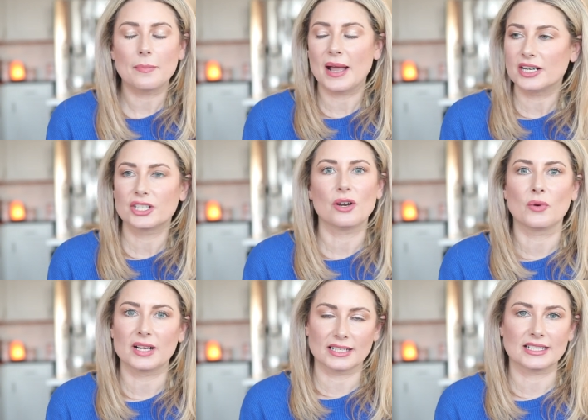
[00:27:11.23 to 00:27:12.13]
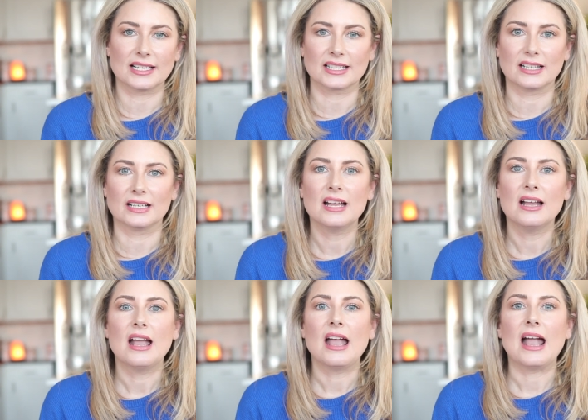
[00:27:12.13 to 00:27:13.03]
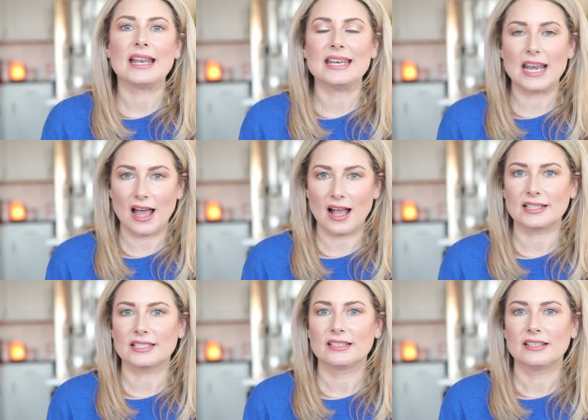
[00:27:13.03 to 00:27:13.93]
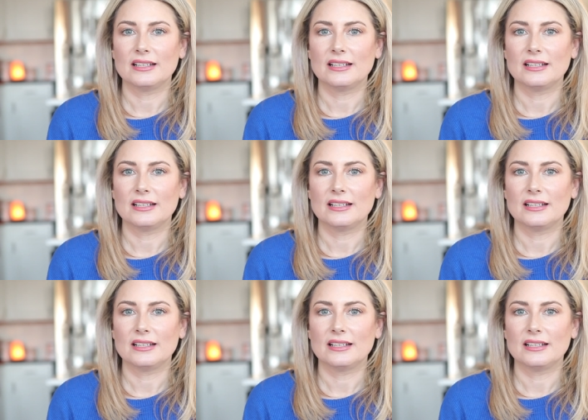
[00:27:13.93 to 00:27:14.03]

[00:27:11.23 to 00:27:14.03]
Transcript: imagine owning a Tesla and not